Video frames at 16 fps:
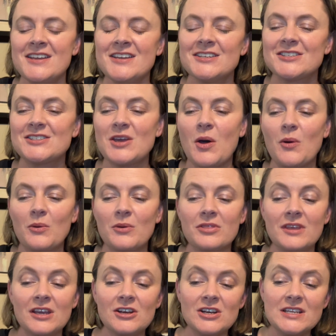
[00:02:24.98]
So
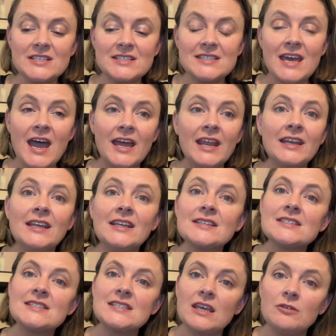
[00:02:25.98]
there is that, and
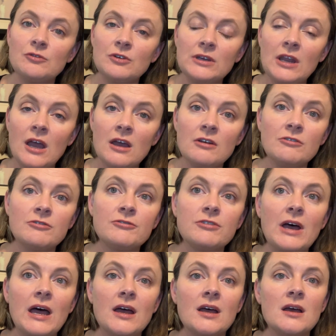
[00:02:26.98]
it's safe enough,
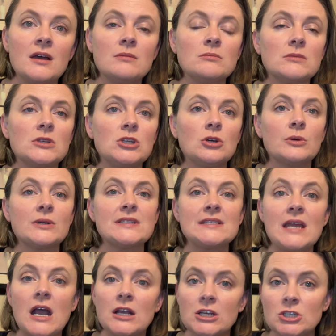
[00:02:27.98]
it's
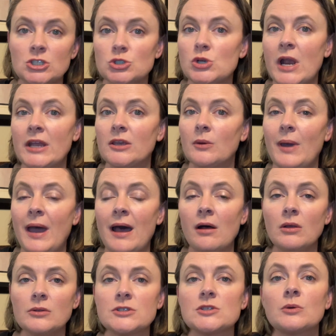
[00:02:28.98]
not gonna dry you
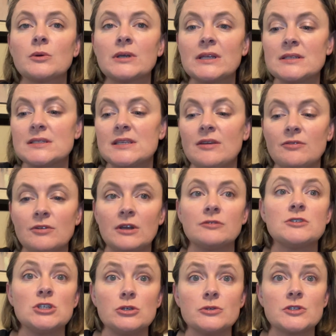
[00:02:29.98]
out, so it is safe
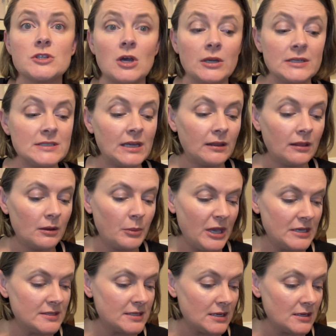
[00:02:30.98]
enough to use on a daily
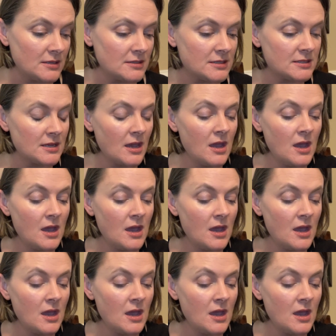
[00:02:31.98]
basis.